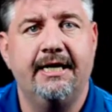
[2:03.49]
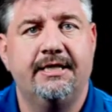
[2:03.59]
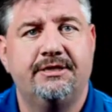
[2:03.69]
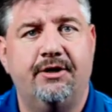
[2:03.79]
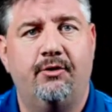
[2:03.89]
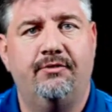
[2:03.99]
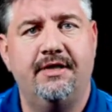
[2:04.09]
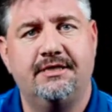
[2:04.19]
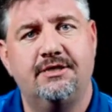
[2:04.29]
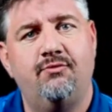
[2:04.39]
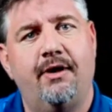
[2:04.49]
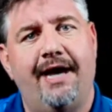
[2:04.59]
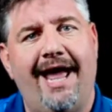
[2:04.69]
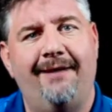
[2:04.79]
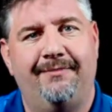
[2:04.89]
So this is what
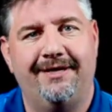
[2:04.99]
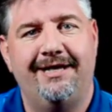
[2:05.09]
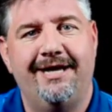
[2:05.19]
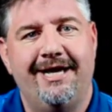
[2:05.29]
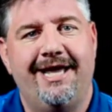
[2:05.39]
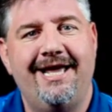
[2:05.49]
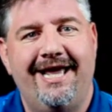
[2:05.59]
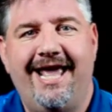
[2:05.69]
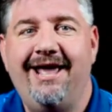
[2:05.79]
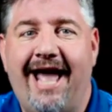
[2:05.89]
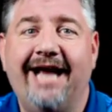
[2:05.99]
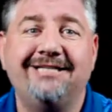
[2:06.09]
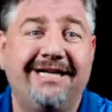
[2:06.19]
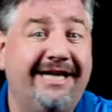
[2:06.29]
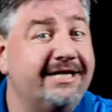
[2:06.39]
happened. He
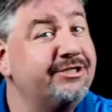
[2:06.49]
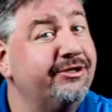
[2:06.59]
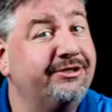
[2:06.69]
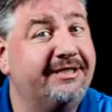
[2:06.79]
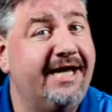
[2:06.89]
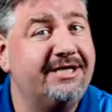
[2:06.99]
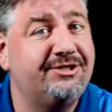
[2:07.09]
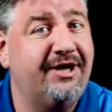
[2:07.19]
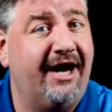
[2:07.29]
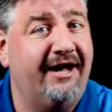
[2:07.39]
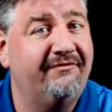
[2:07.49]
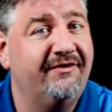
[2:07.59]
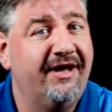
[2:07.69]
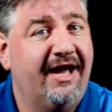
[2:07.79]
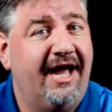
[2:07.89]
actually gets her to test drive,
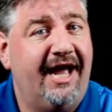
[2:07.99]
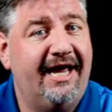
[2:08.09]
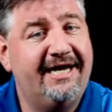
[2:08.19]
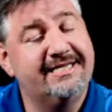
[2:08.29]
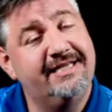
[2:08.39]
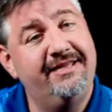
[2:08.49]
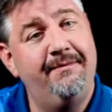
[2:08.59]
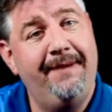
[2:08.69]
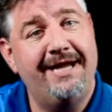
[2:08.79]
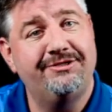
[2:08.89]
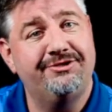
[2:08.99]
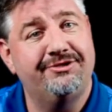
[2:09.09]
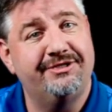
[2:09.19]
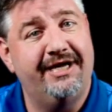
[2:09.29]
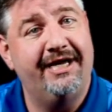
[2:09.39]
and he's in the passenger
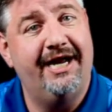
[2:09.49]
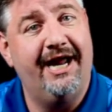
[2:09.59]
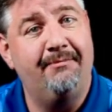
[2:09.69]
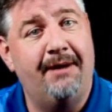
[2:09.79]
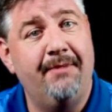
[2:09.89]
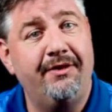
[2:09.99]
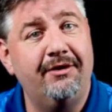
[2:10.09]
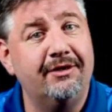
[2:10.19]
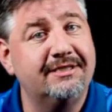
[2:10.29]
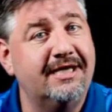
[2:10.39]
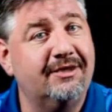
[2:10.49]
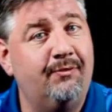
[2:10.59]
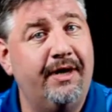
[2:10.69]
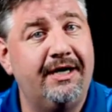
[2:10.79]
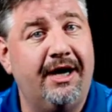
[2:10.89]
seat, and my mother looks out the
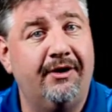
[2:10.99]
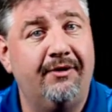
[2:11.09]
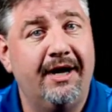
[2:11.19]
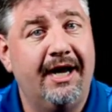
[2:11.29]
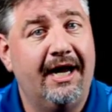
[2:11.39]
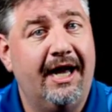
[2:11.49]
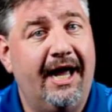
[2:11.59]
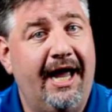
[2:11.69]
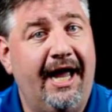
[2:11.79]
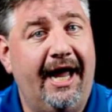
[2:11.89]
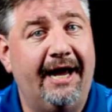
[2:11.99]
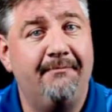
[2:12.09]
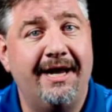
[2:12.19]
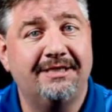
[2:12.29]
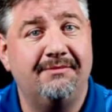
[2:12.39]
window and
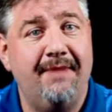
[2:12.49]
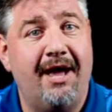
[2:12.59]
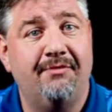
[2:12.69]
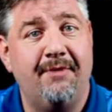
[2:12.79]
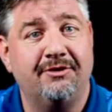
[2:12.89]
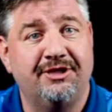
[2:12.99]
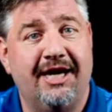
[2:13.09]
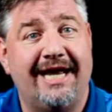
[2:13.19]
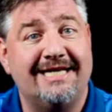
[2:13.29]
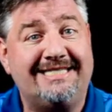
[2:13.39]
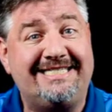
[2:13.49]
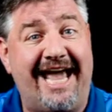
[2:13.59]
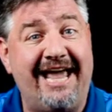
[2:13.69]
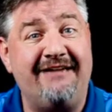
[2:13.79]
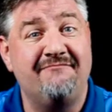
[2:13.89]
makes a mouth motion like,
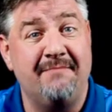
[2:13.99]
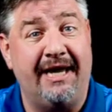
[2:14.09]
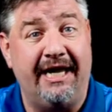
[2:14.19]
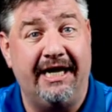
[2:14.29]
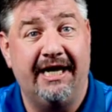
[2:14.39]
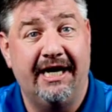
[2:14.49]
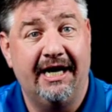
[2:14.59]
save me.